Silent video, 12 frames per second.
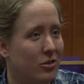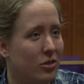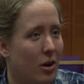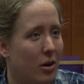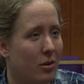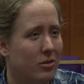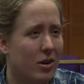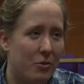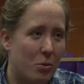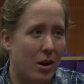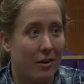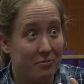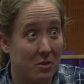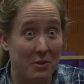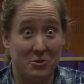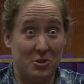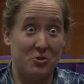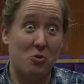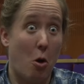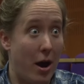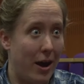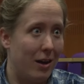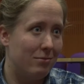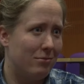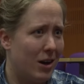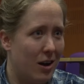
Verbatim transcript: so it's kind of, well, I've, I've got to try it.